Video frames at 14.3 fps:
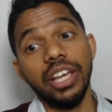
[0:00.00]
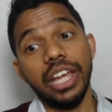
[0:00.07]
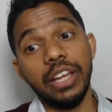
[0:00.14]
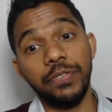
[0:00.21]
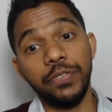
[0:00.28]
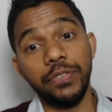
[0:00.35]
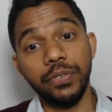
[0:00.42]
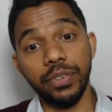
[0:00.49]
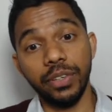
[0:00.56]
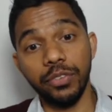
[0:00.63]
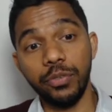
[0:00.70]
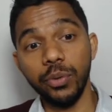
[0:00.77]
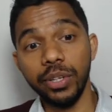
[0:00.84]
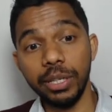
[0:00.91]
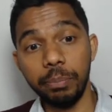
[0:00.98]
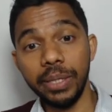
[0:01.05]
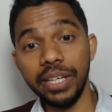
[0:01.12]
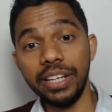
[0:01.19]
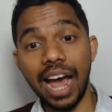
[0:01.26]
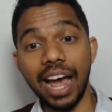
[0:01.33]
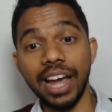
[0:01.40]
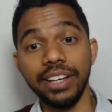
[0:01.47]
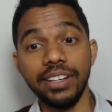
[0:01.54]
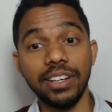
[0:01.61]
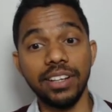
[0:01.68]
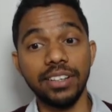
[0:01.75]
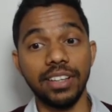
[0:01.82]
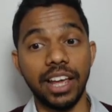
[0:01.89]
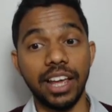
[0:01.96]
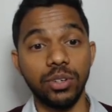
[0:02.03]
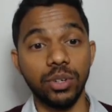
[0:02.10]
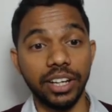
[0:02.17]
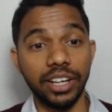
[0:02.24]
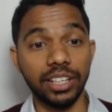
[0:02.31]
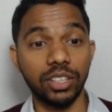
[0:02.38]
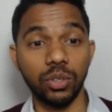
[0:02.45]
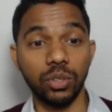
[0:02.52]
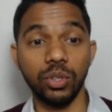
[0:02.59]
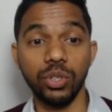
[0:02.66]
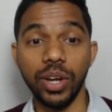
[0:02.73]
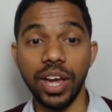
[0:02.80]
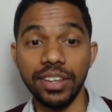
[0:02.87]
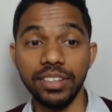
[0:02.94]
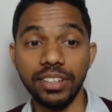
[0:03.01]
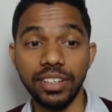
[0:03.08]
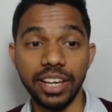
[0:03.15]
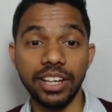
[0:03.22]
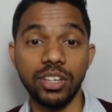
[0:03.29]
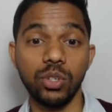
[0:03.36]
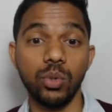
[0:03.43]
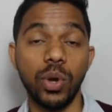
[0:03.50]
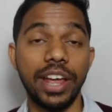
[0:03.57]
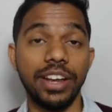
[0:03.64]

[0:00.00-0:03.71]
If you repeat ideas and you correct or you hesitate, you